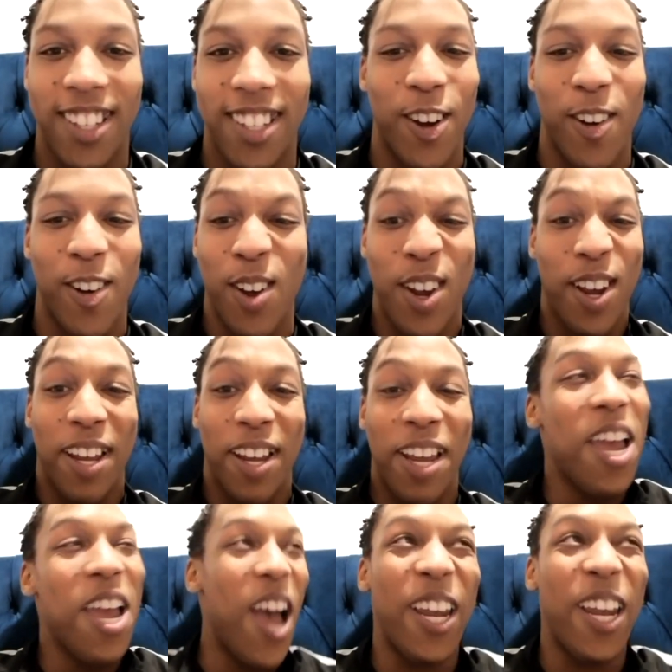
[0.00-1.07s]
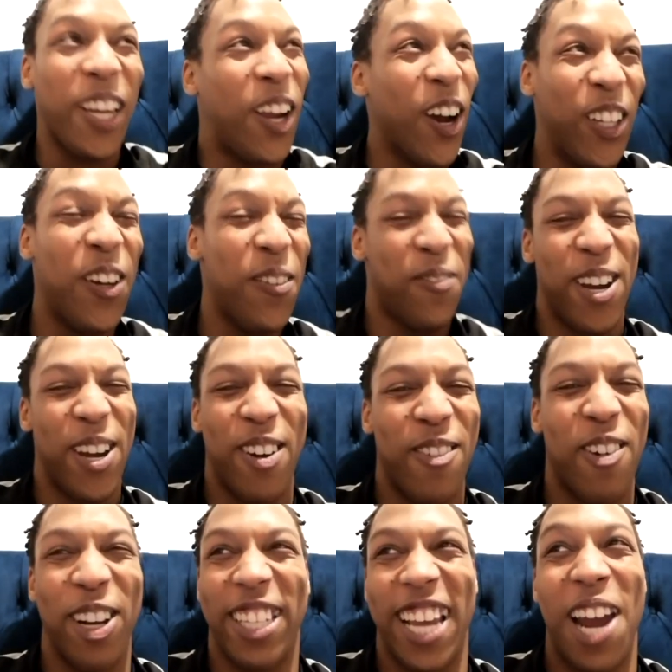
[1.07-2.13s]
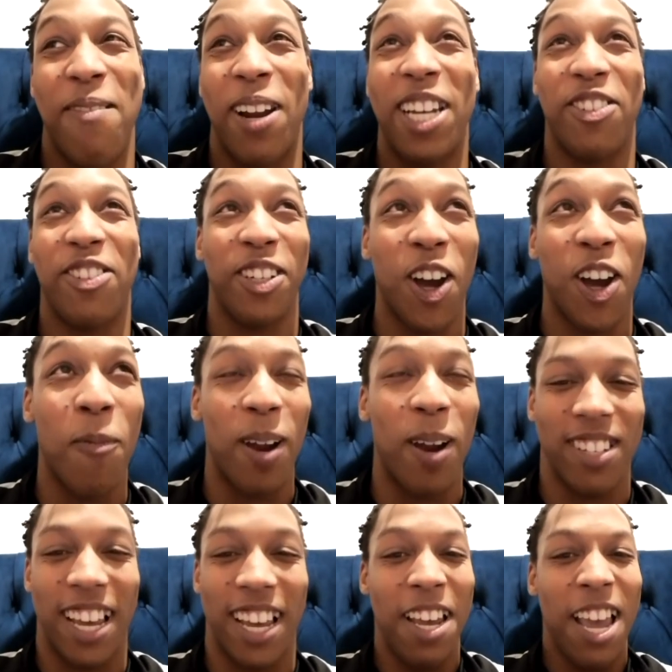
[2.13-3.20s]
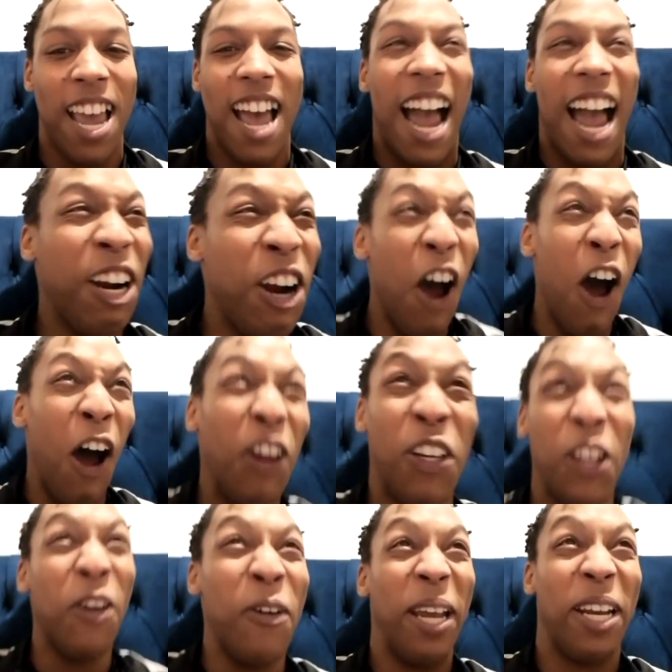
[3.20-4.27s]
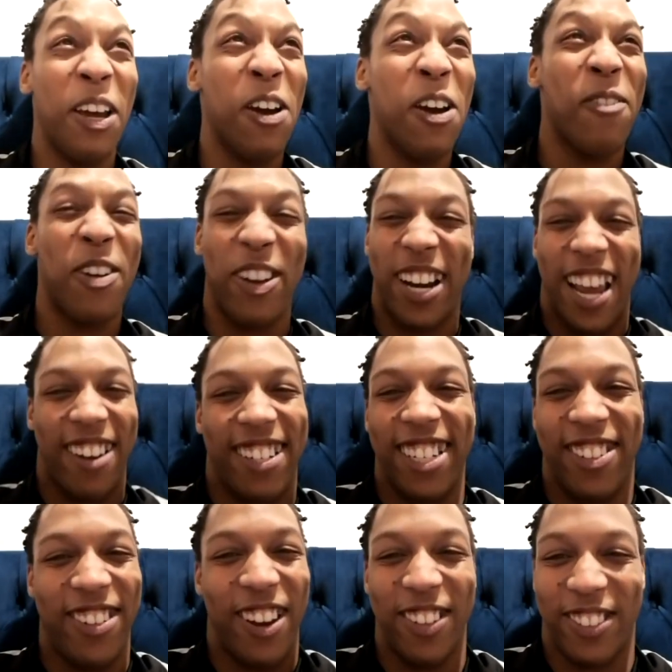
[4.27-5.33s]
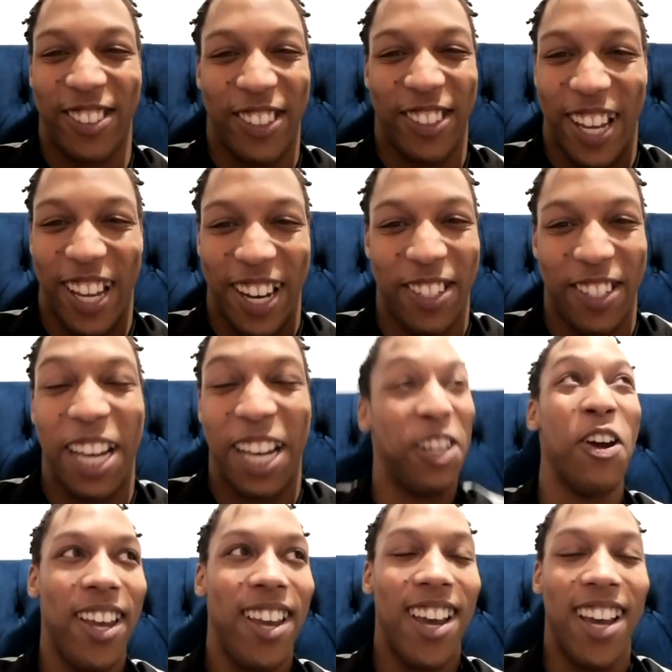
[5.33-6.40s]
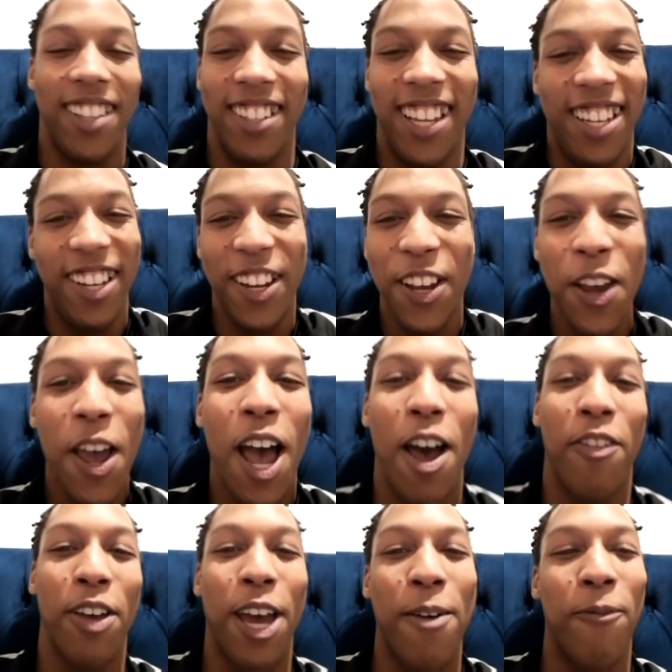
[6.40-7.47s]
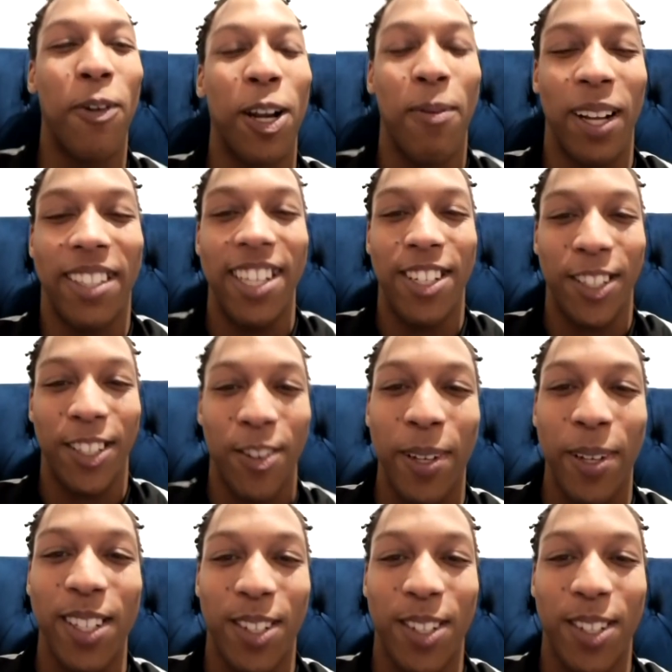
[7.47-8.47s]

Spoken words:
So I got to a point where one time I literally got up and I was like, I can't do it no more. Like, I just had enough. And then, one of my teachers called Mr.